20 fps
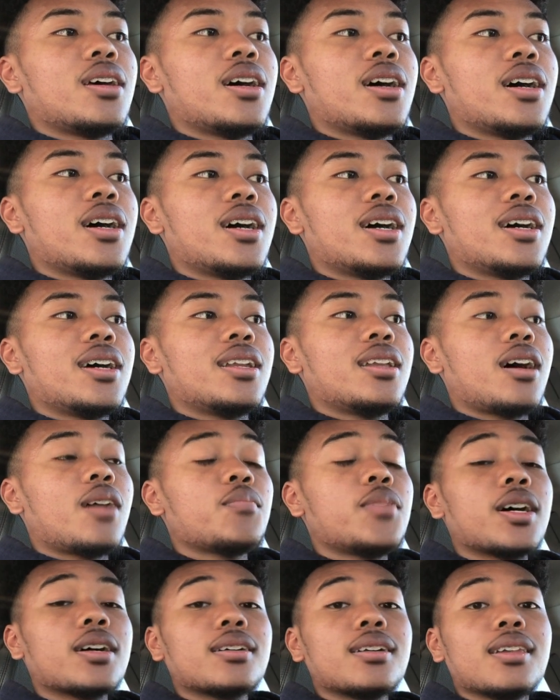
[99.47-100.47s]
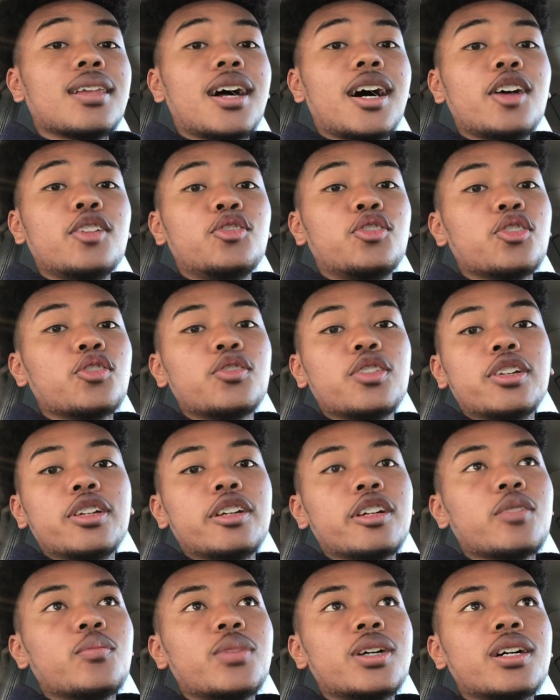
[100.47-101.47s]
and I'm not gonna lie, junior
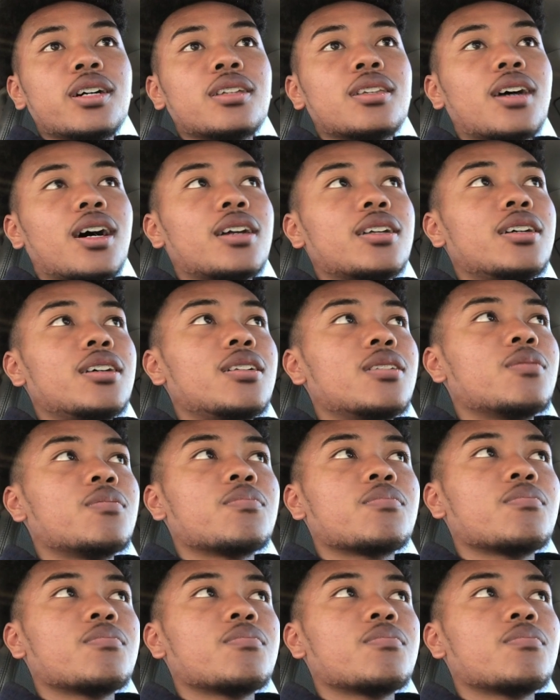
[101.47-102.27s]
year, man, I didn't.